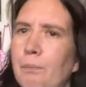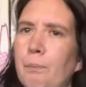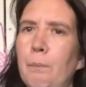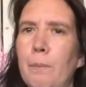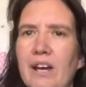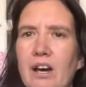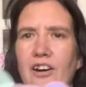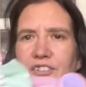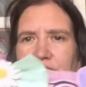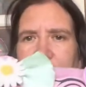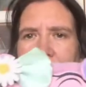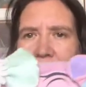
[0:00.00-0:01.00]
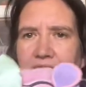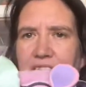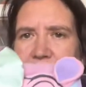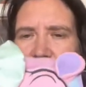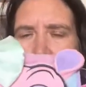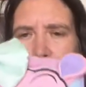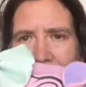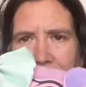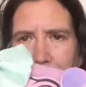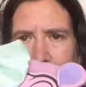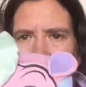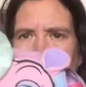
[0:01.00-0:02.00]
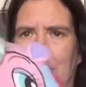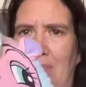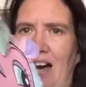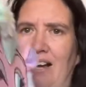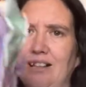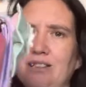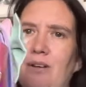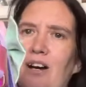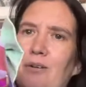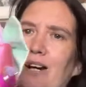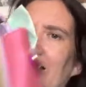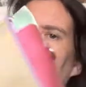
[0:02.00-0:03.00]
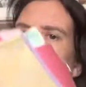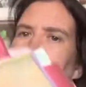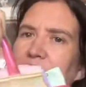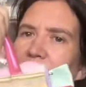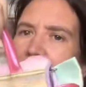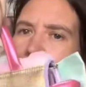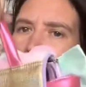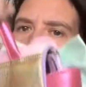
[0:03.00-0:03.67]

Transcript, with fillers: We often have the backpack bag as well, where you can put the strap